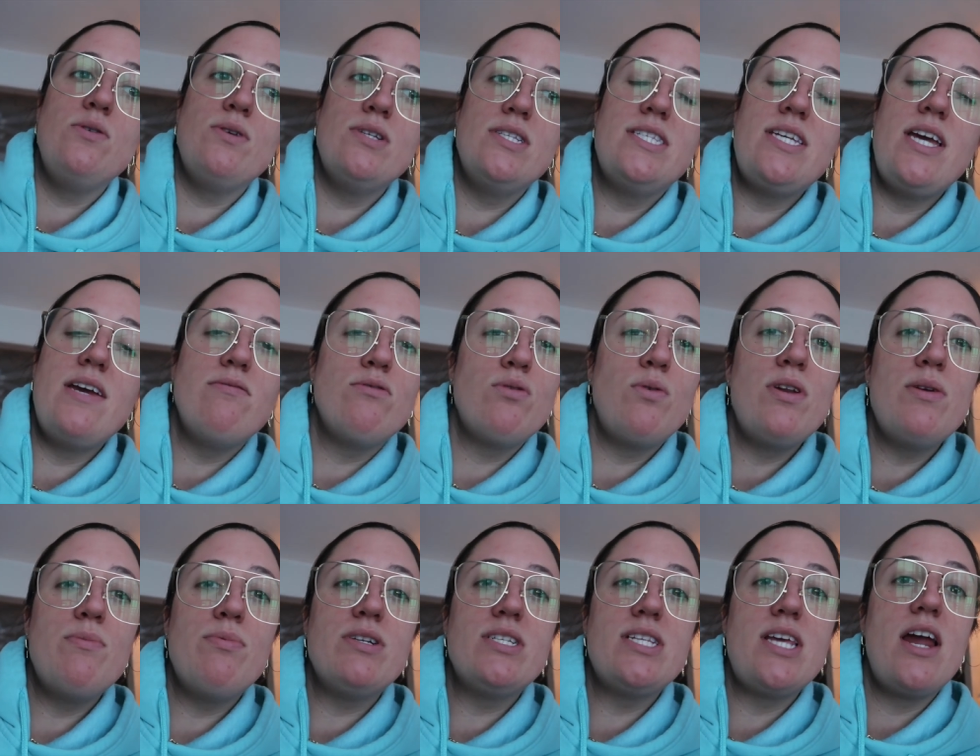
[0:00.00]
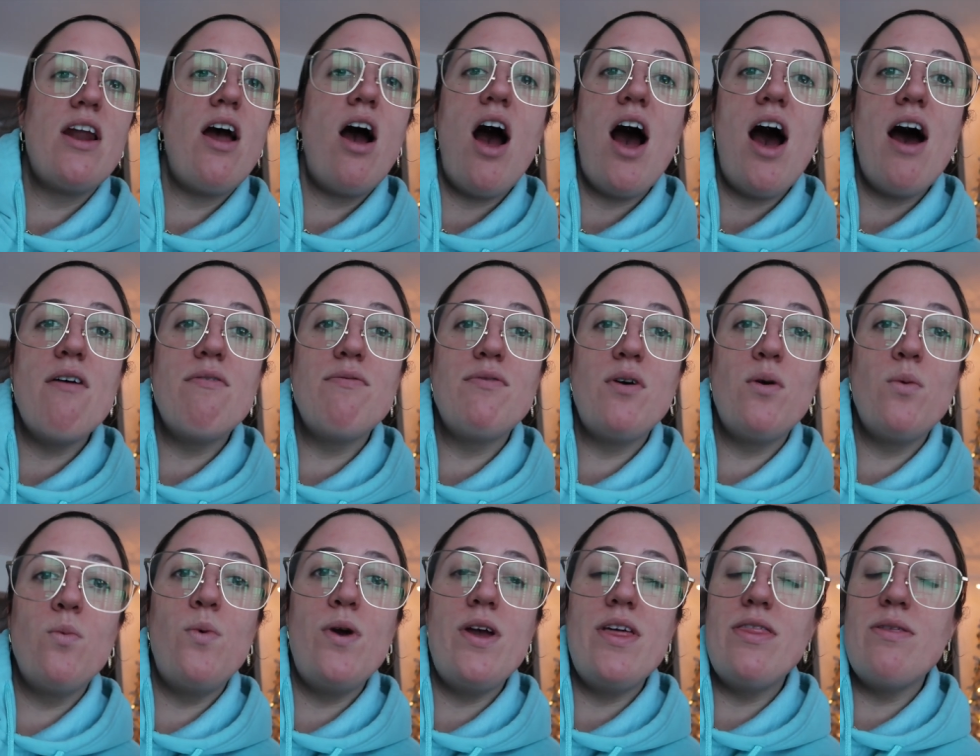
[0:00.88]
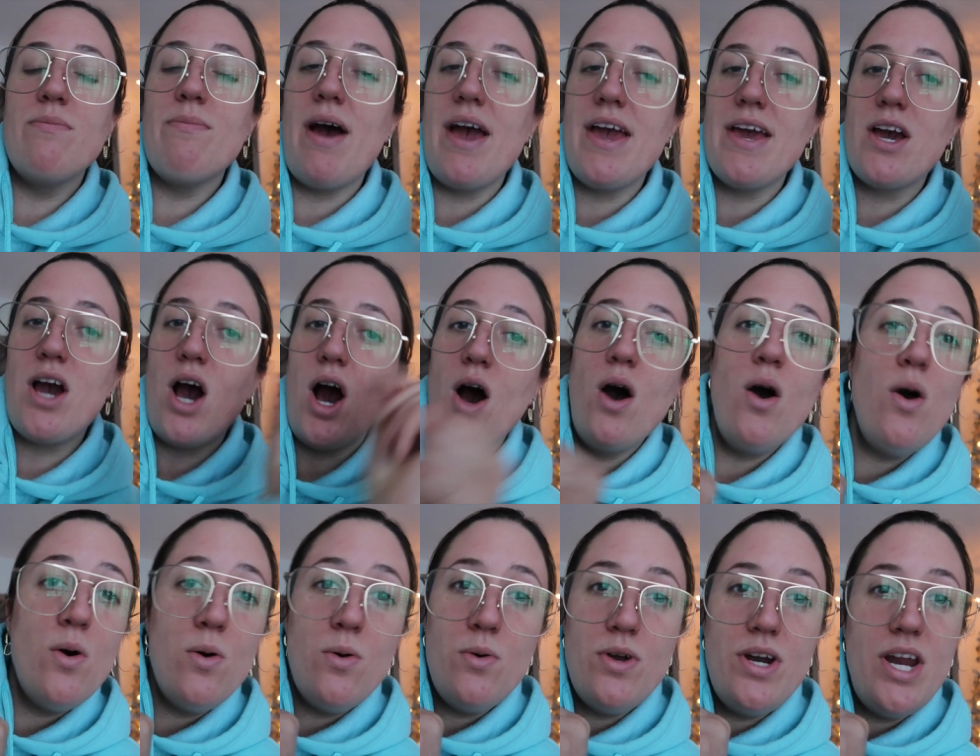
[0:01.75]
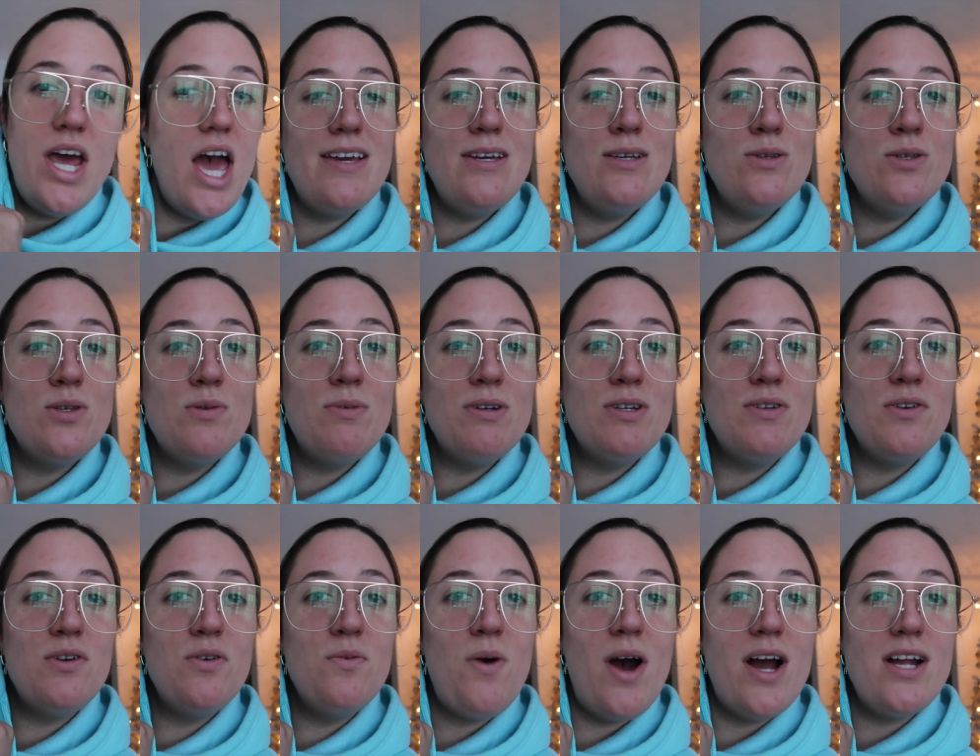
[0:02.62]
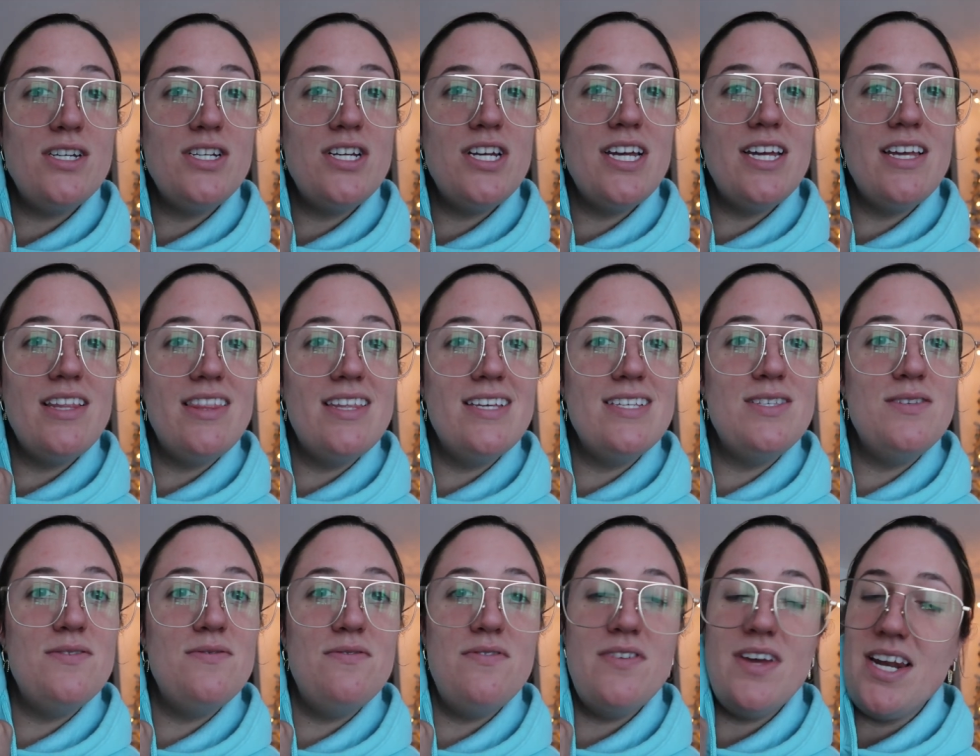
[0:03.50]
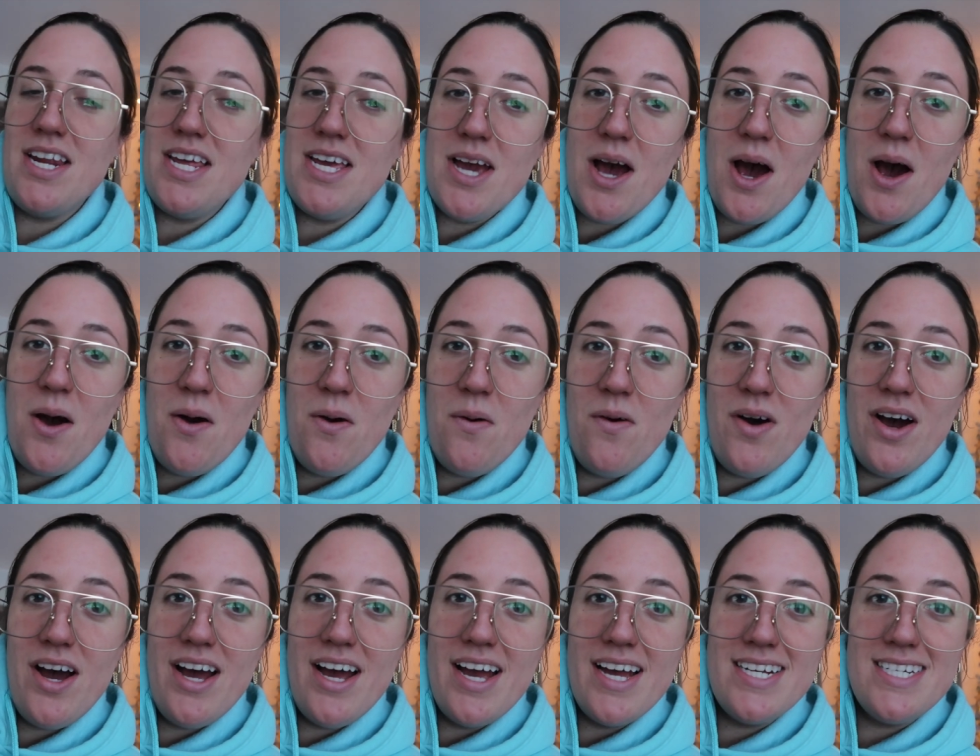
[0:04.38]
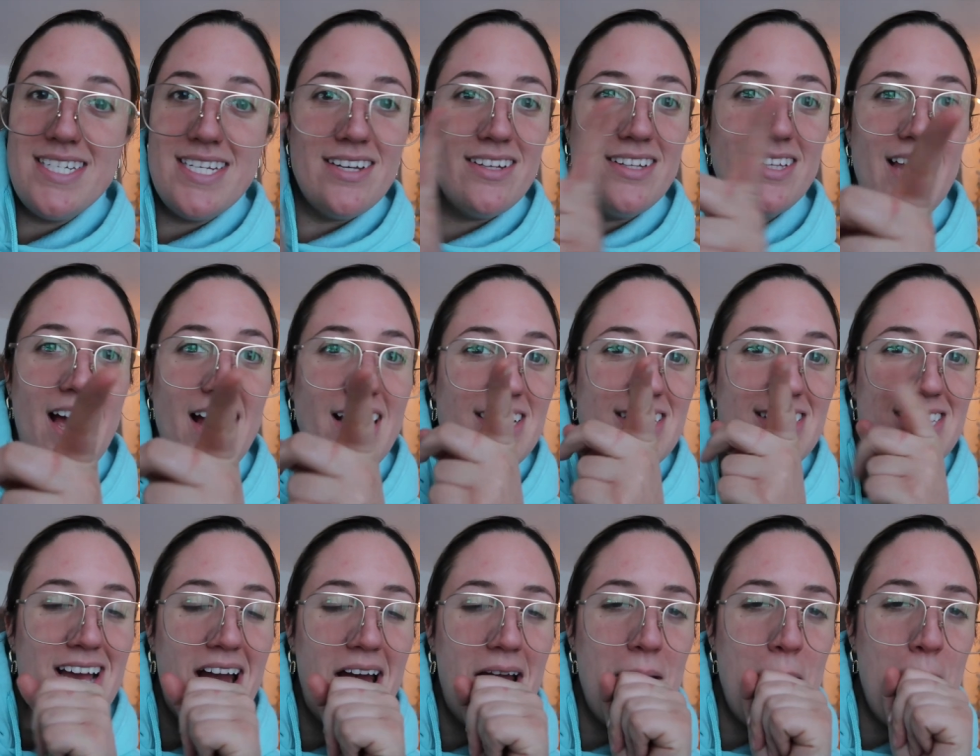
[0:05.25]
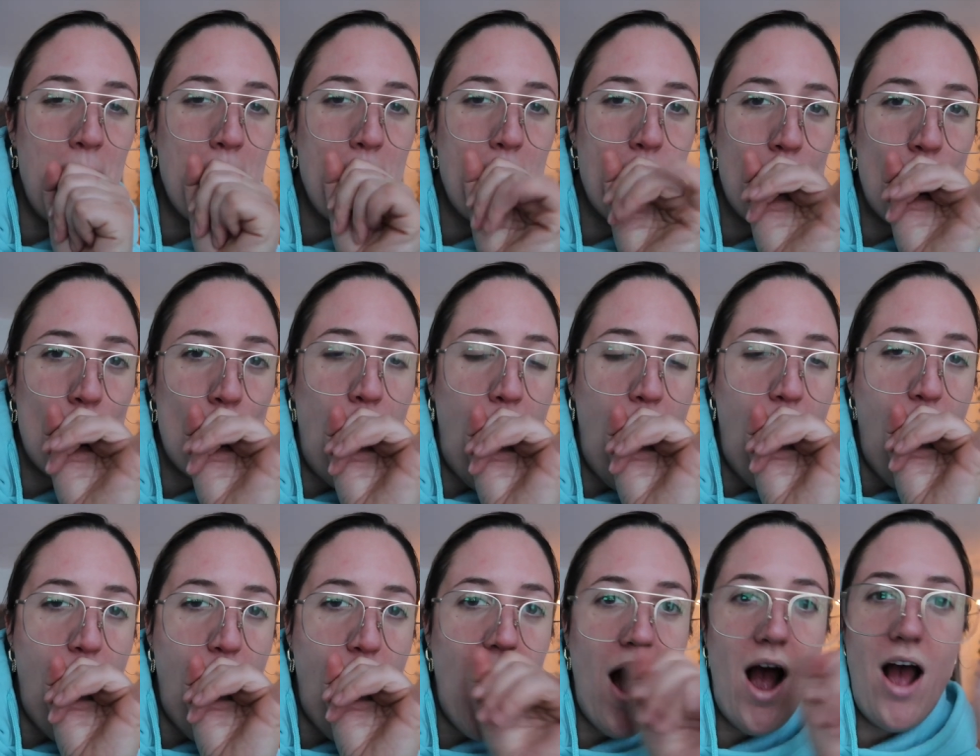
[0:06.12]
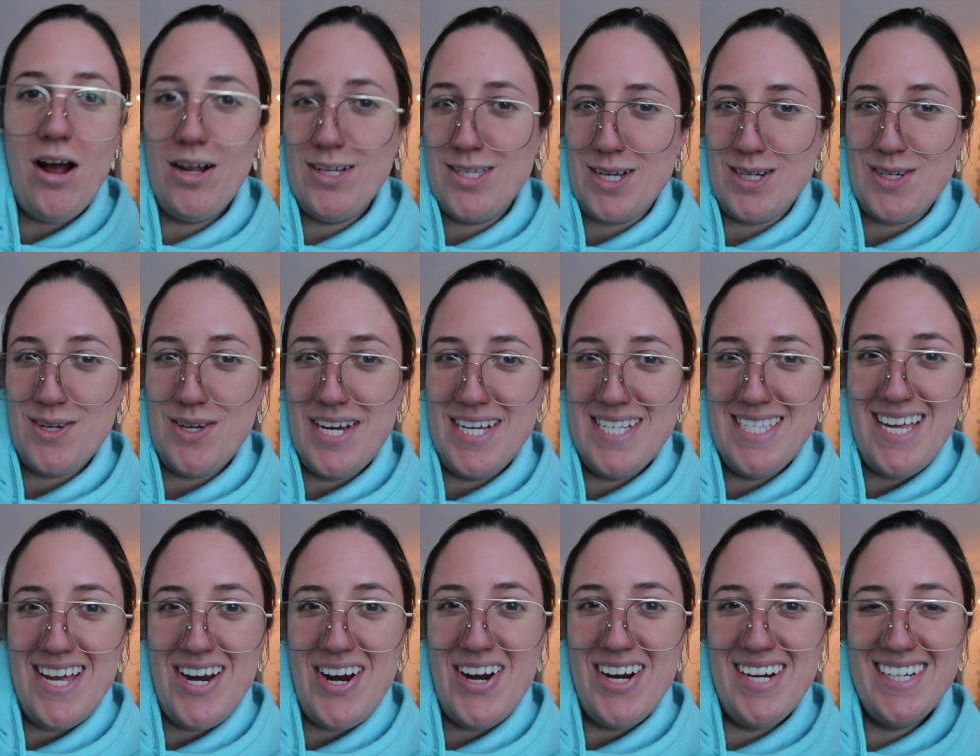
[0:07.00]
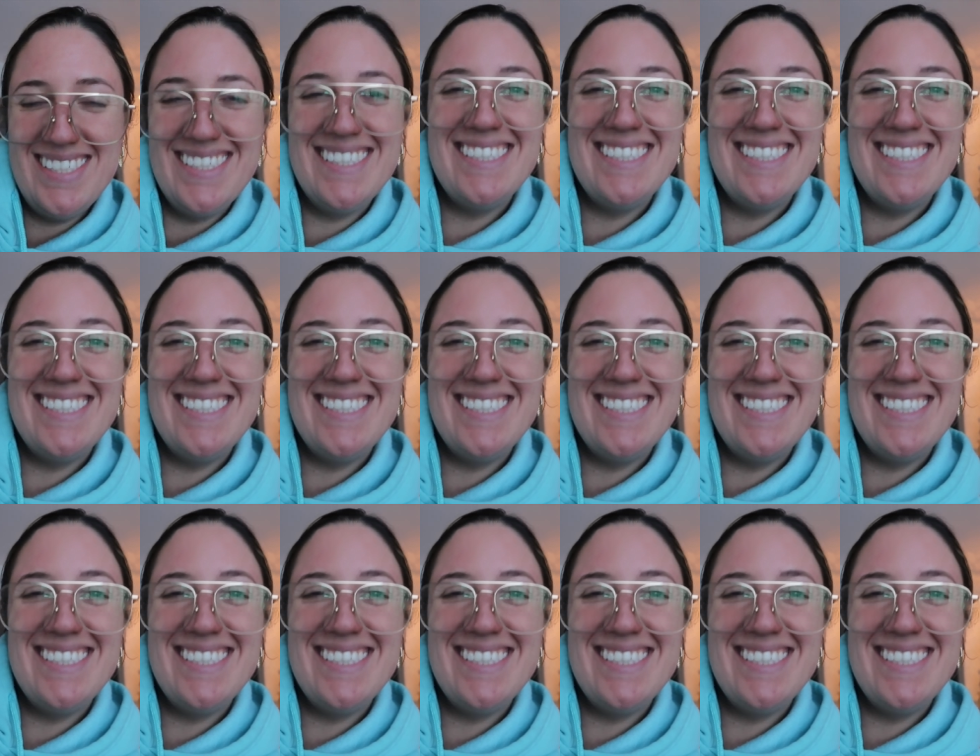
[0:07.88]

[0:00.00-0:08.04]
you can save 20% off with my code. Thank you so much for watching this video. Until next time, I'll talk to you guys later.